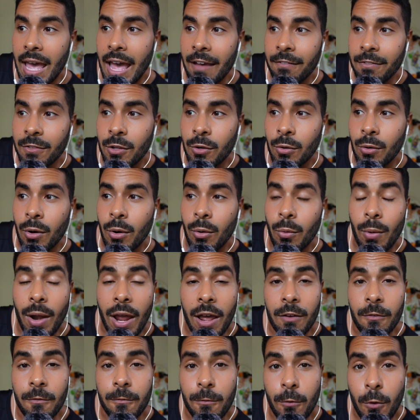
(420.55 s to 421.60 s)
after
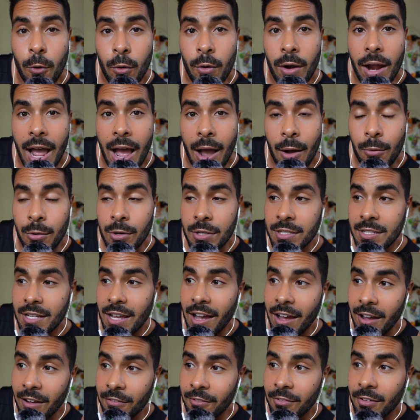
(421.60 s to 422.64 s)
around 4 hours
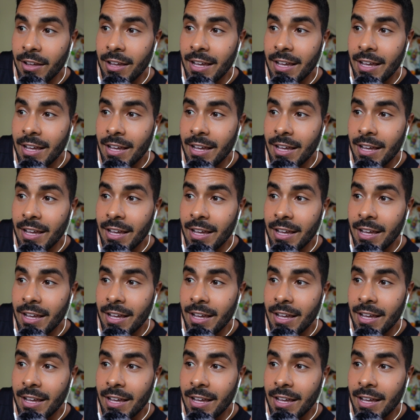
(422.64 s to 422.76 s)
of